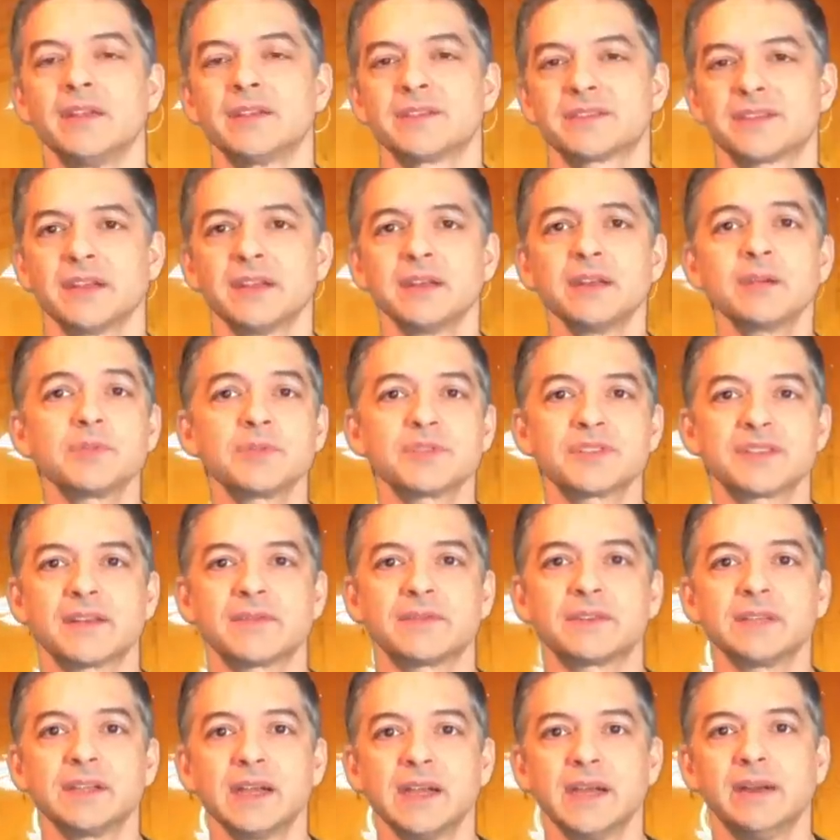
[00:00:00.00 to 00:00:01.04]
Sign number
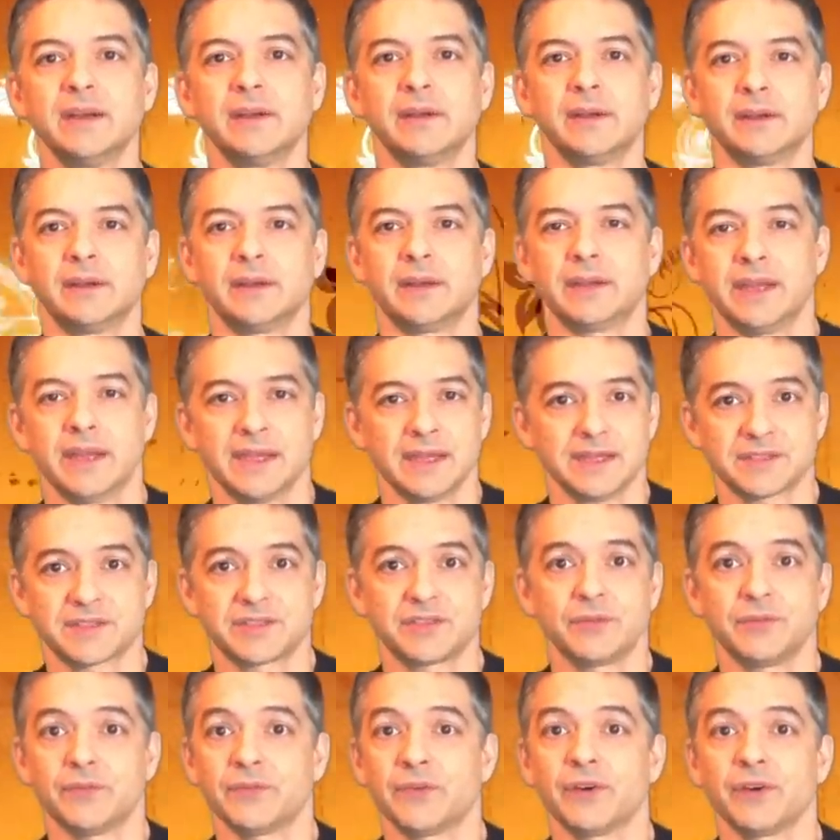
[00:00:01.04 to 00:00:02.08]
7, he asks
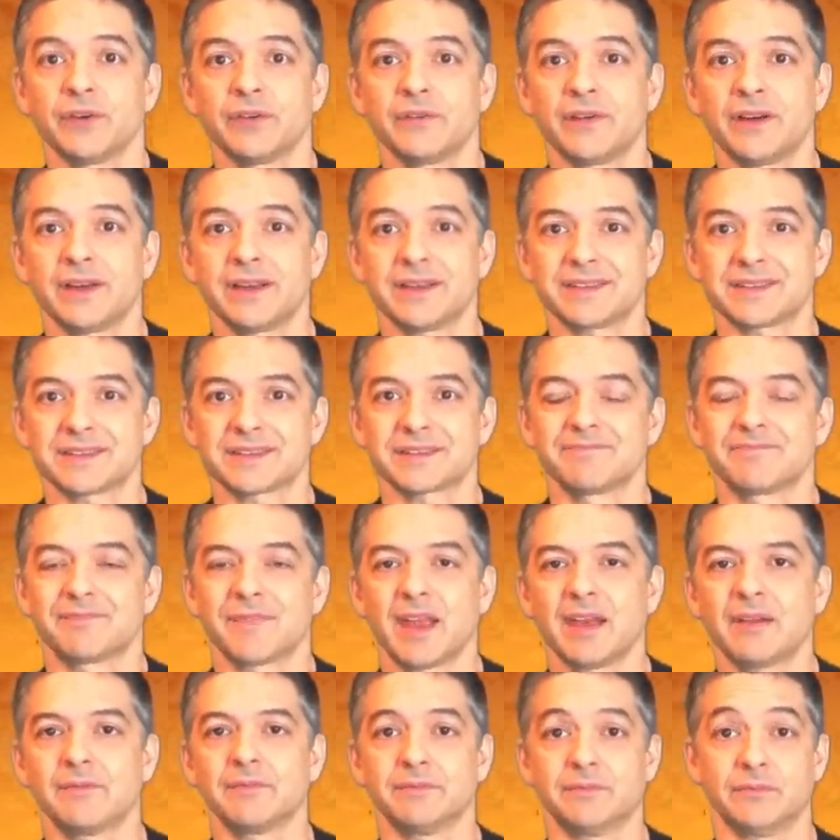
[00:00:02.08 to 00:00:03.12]
you for advice.
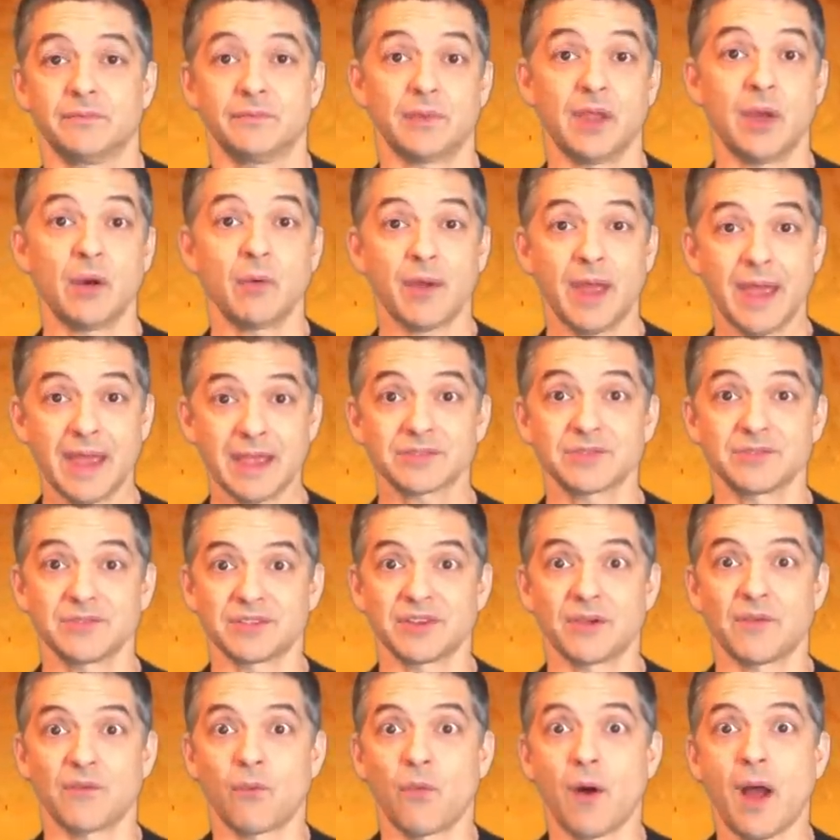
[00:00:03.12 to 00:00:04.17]
Now ask
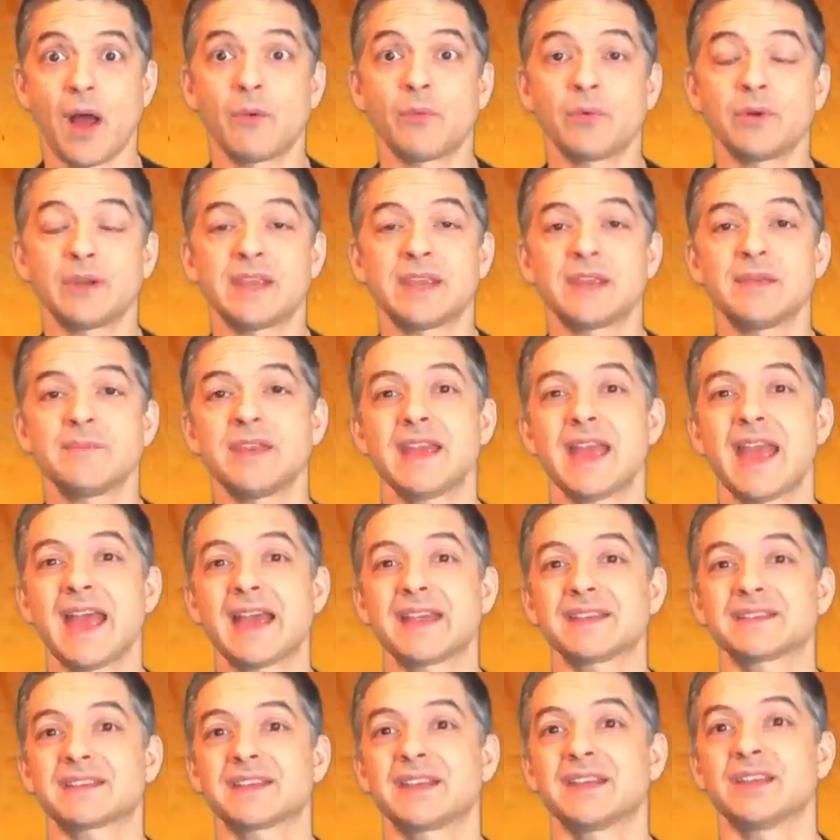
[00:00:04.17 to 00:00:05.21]
yourself, why would he be
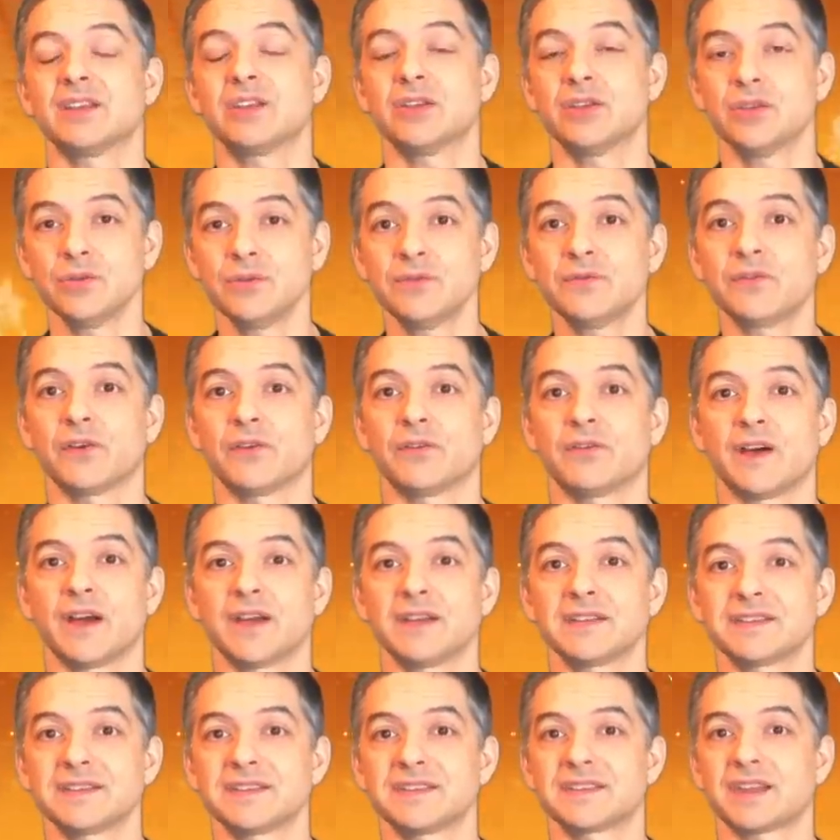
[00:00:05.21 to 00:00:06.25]
asking you for
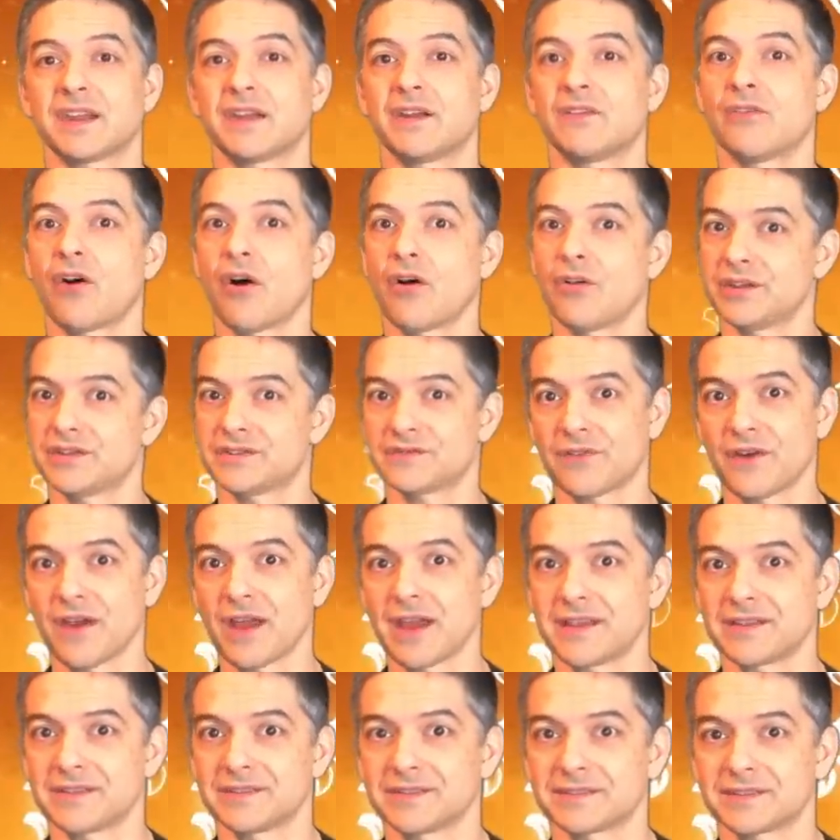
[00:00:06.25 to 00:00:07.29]
advice instead of all his
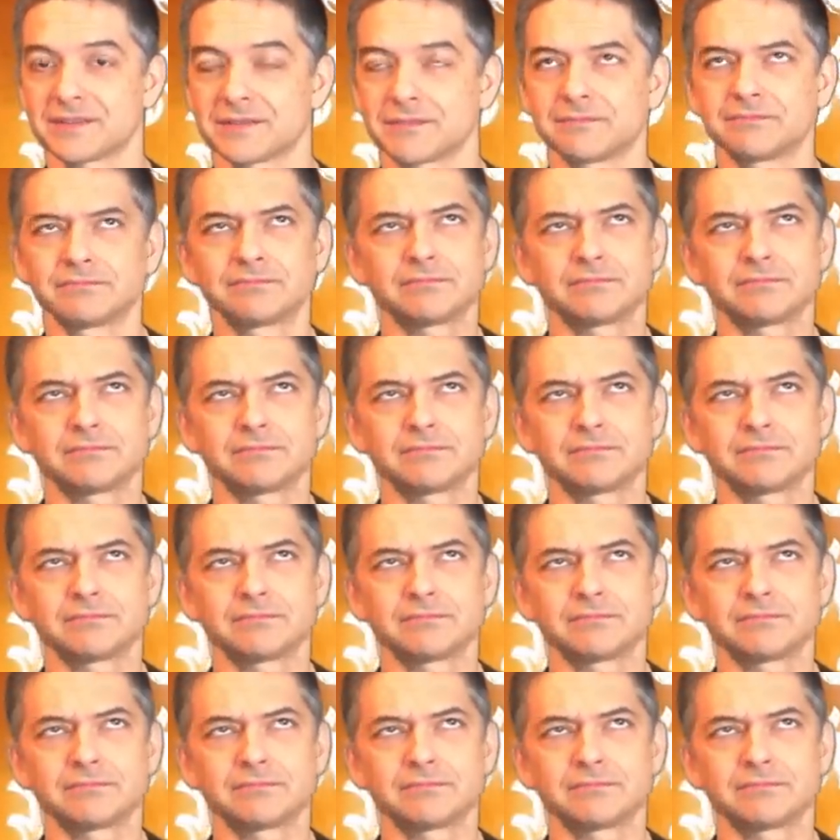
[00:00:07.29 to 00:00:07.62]
friends?